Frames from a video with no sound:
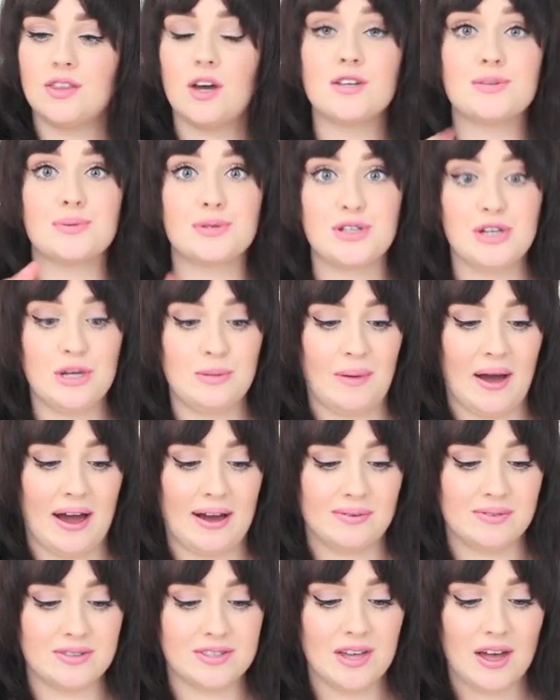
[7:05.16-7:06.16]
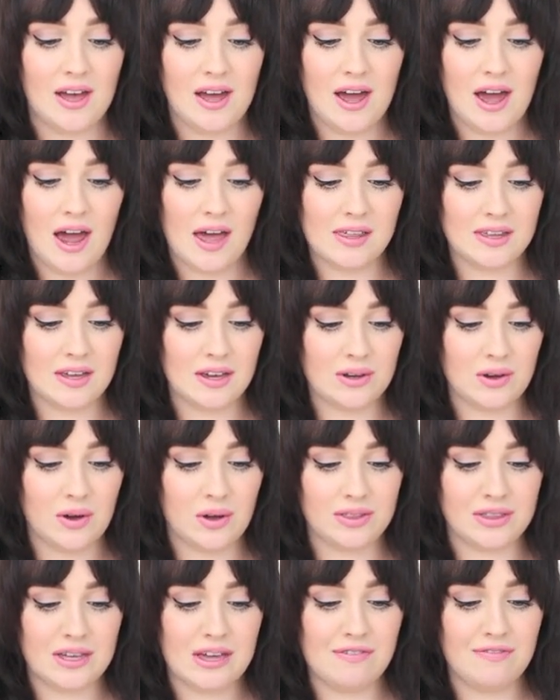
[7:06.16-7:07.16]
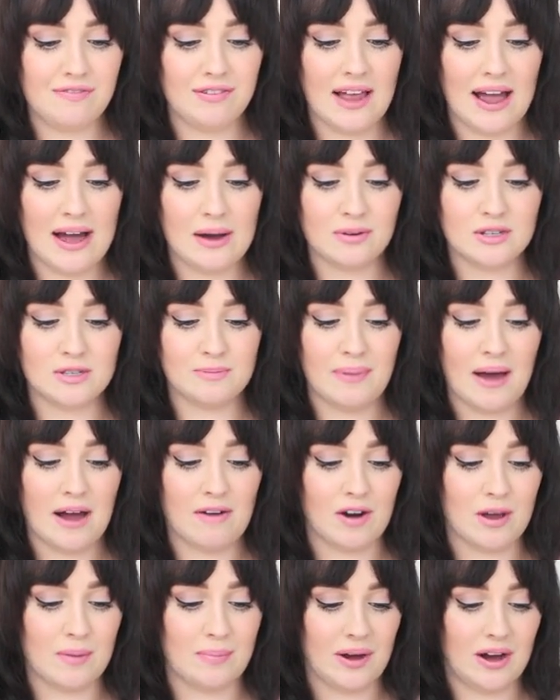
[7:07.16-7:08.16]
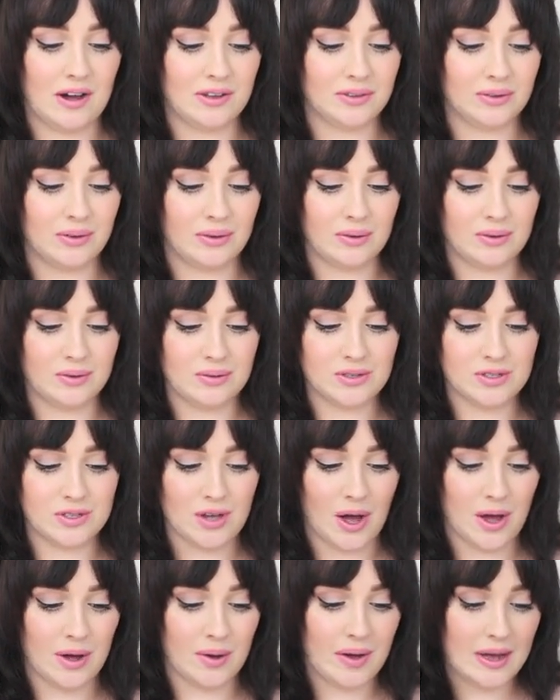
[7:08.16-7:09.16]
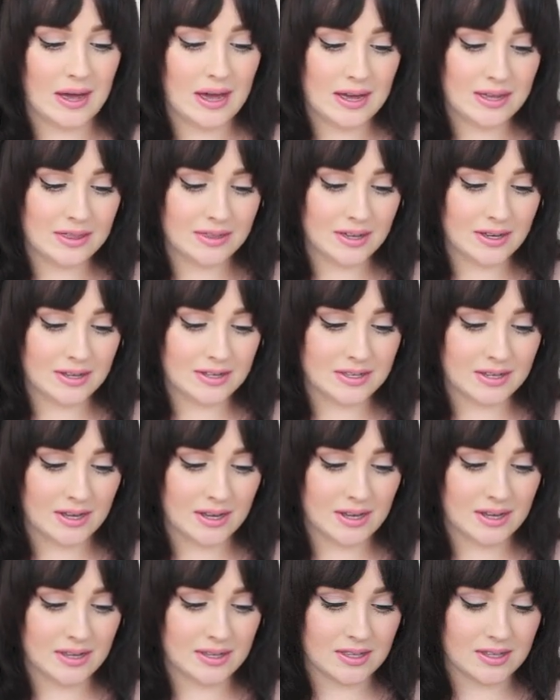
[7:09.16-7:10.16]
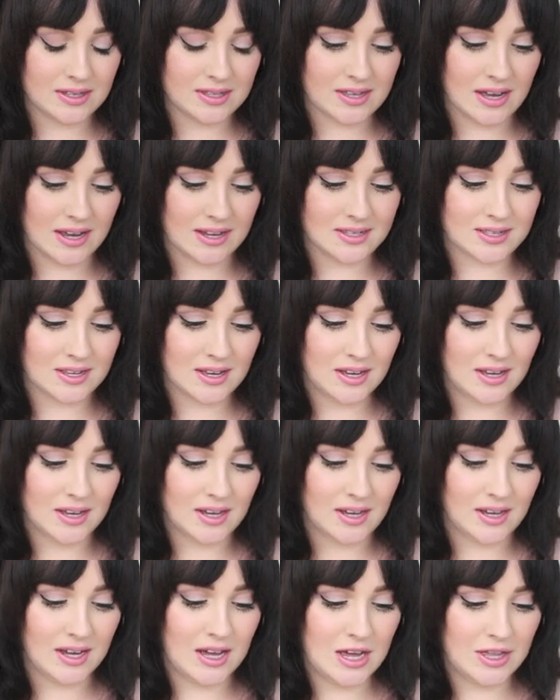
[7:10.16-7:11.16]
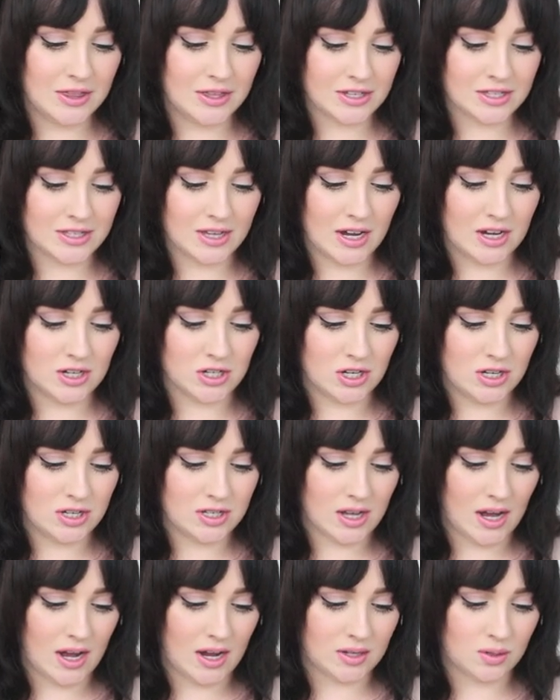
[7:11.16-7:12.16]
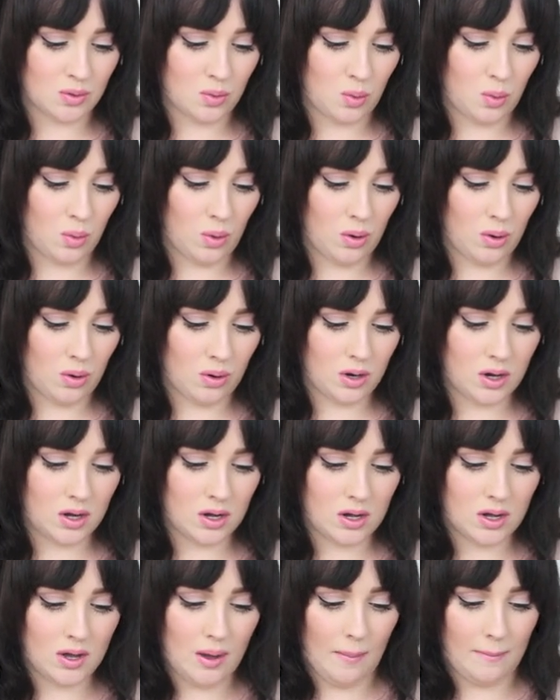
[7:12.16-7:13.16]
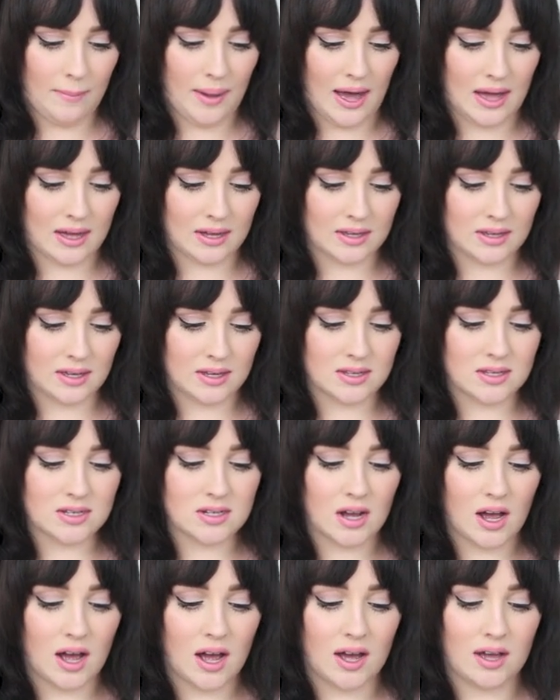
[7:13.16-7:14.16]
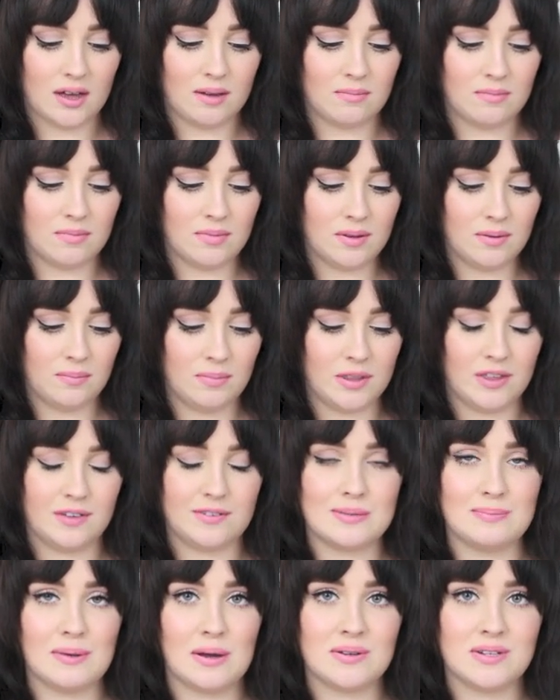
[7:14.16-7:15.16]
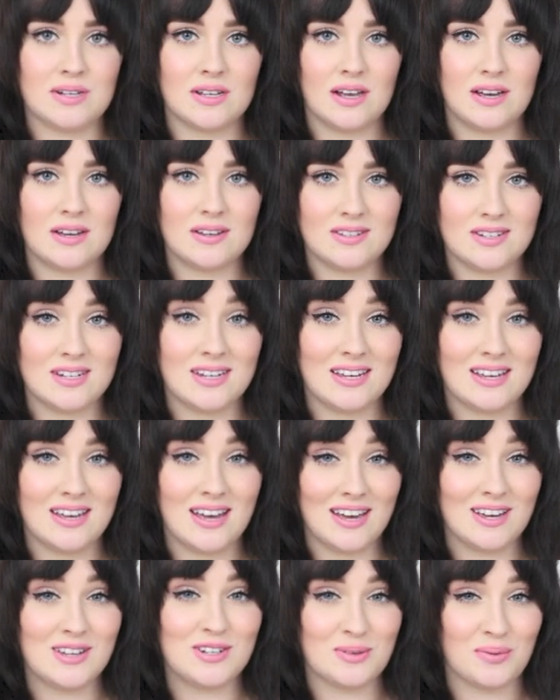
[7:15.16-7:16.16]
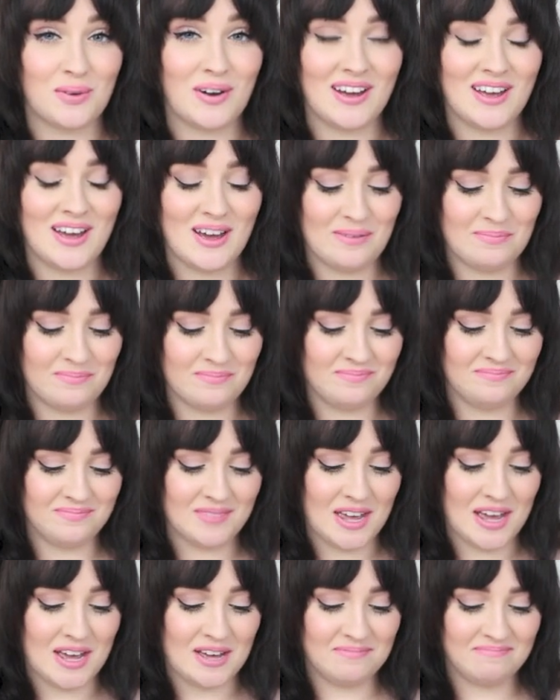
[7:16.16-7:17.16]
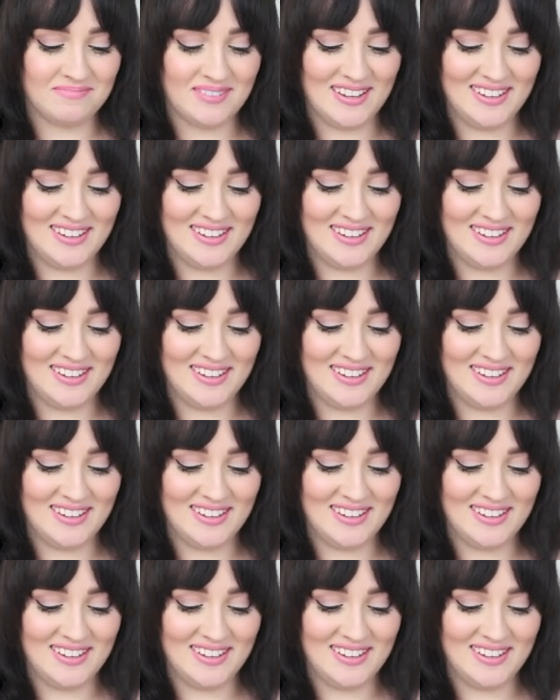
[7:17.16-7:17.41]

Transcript: those were £2. And then I got the Flowers Barrow Bath Oil. So this says, heed the sages and walk back in time. But they've spelled it like T-H-Y-M-E.